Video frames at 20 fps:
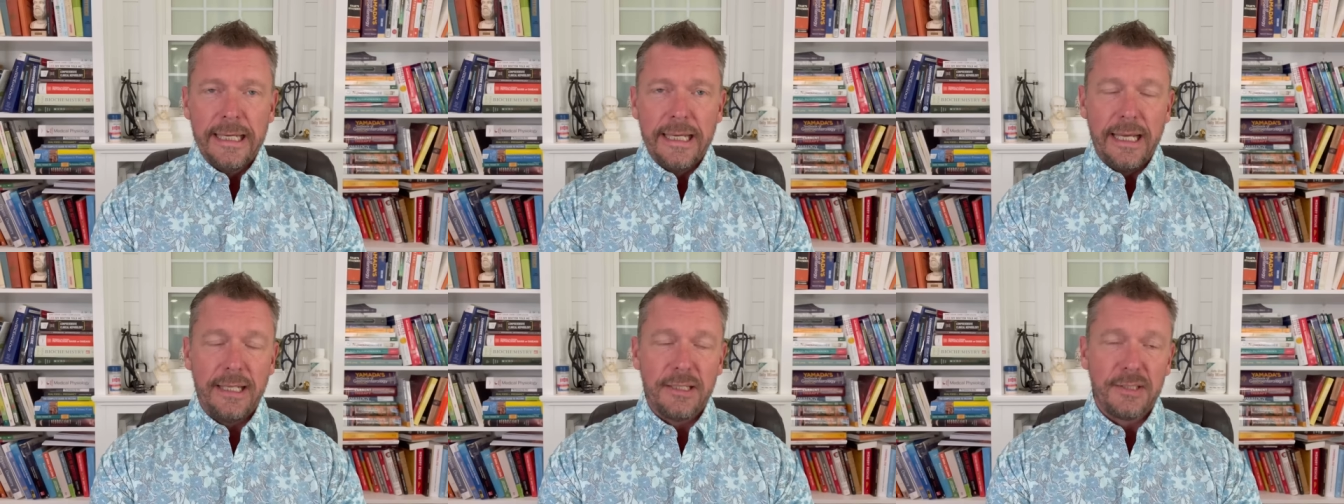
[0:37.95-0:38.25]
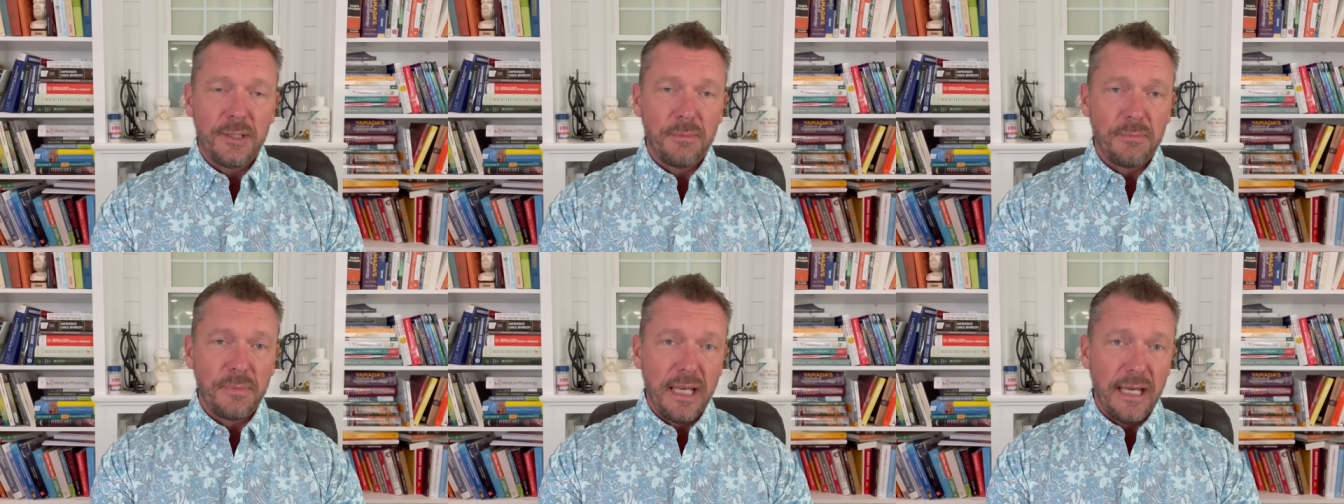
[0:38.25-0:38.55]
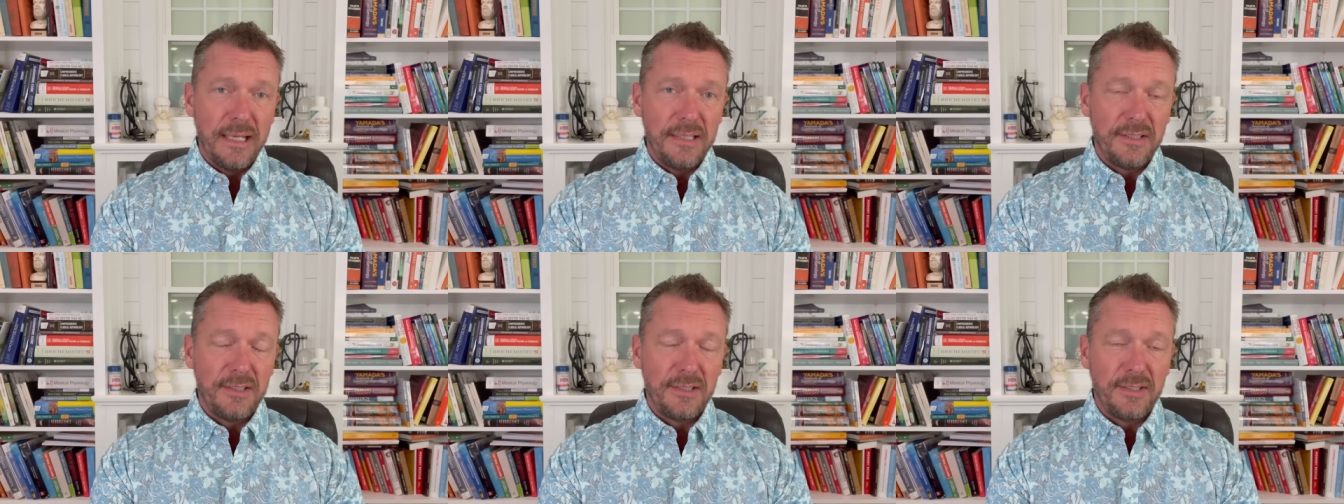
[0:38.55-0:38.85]
In some
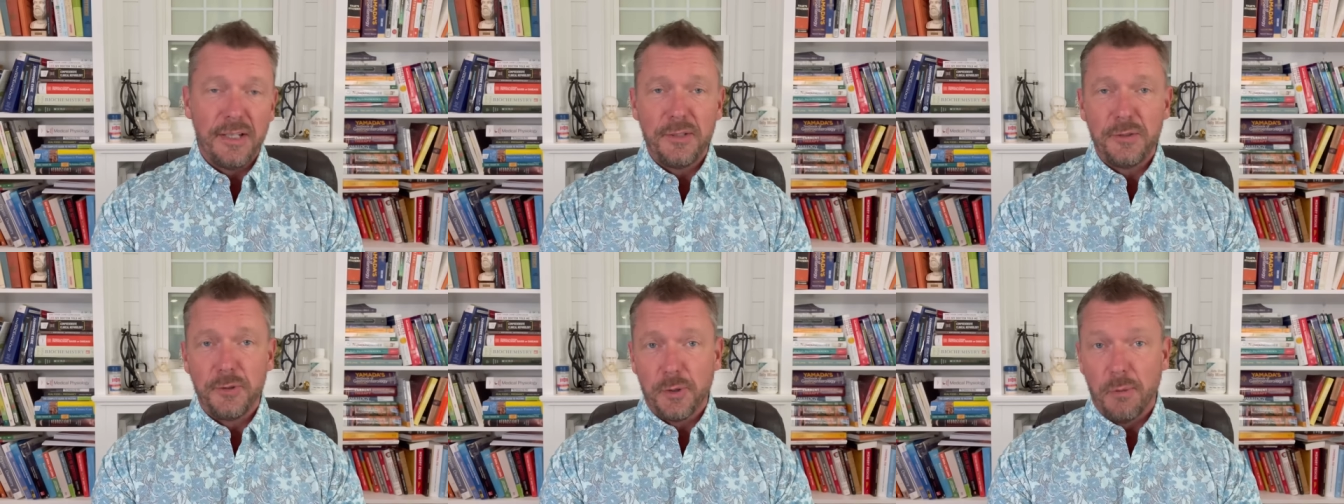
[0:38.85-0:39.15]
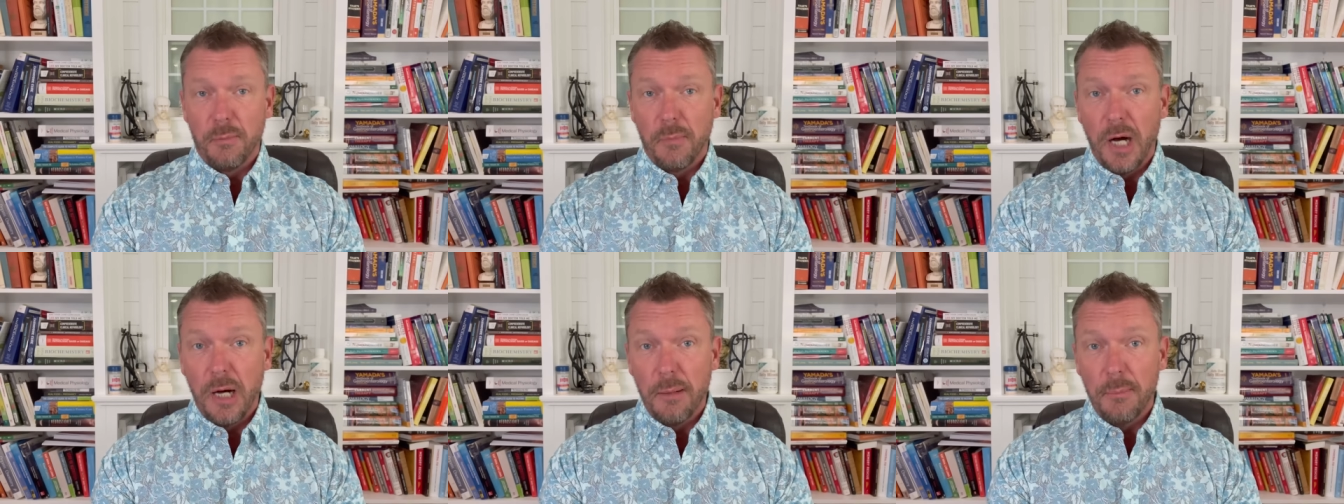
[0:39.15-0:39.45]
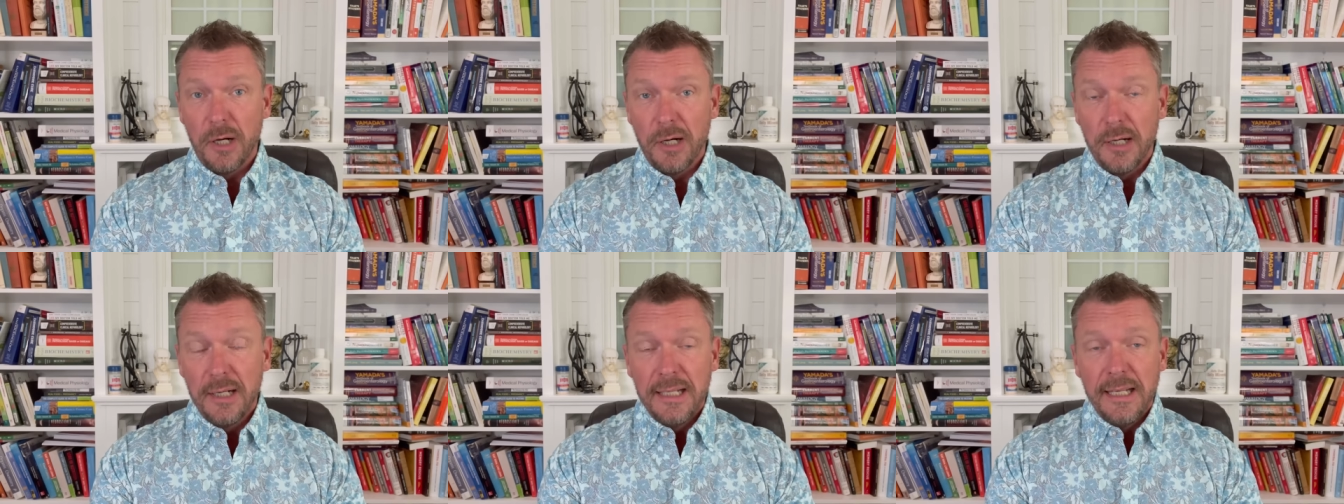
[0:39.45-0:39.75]
cases, it's your
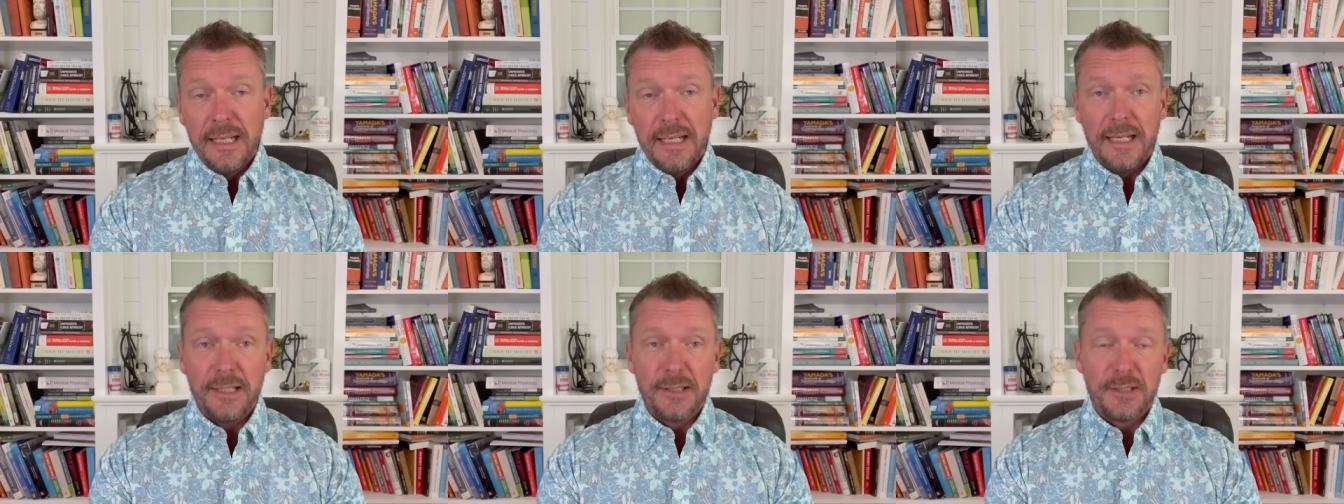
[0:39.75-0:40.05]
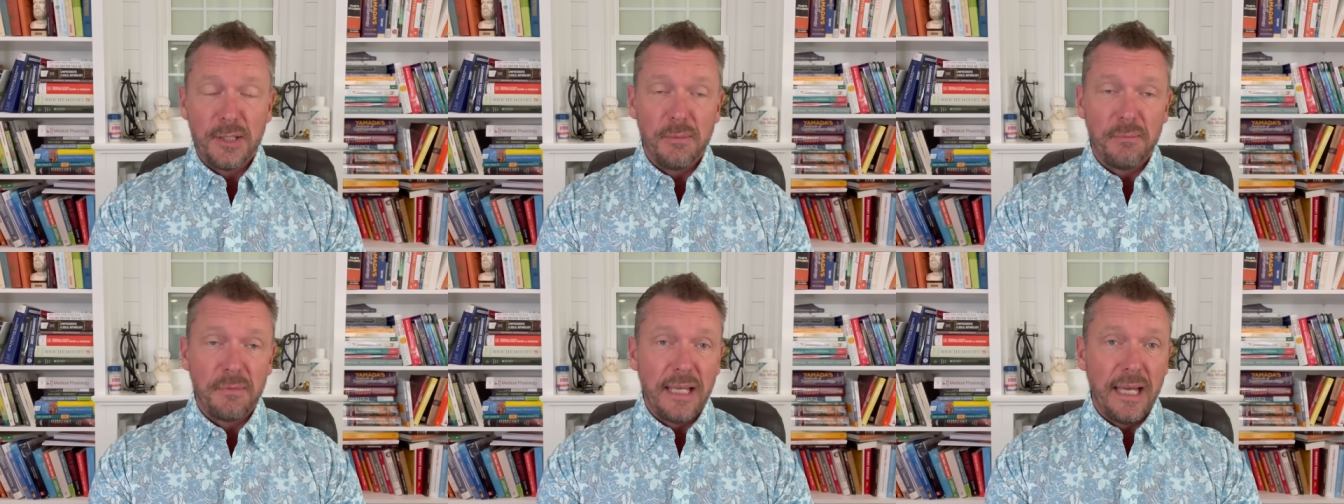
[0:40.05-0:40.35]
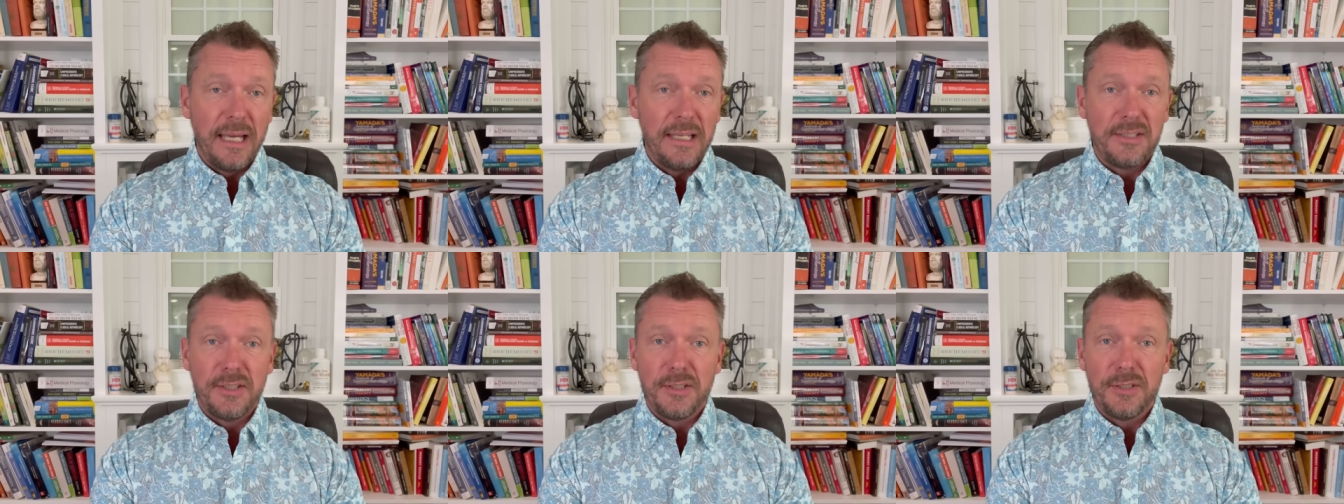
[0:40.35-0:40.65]
mama. In some
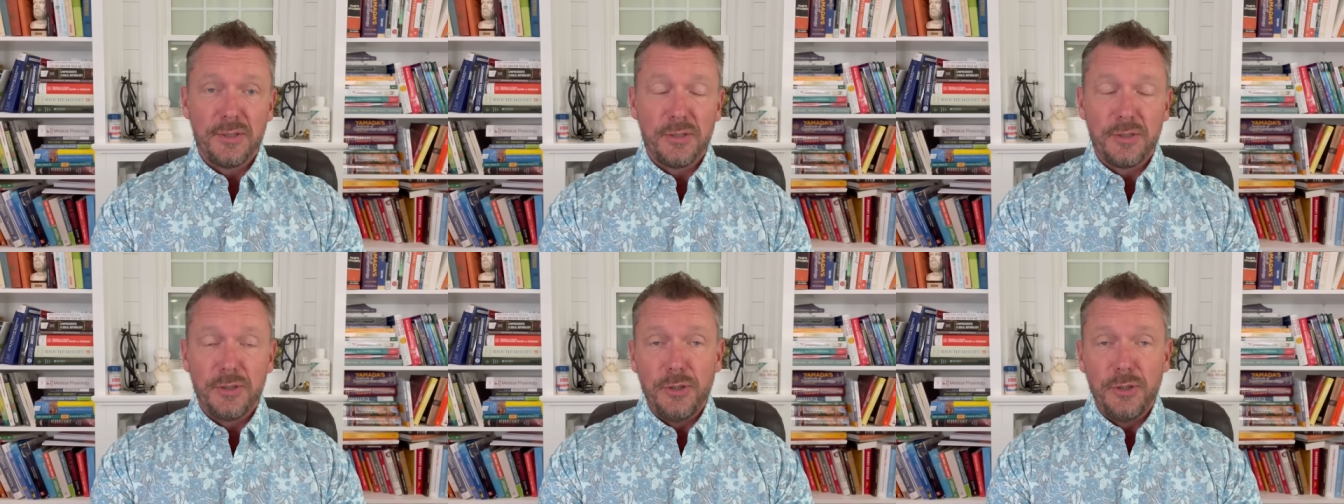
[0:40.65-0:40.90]
cases,